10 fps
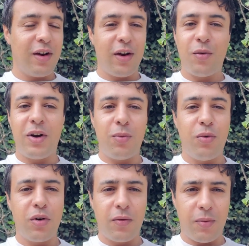a really
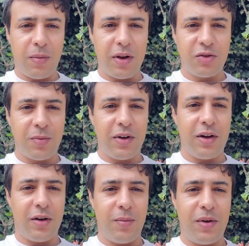beautiful place
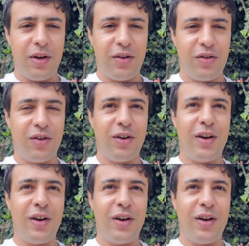near the beach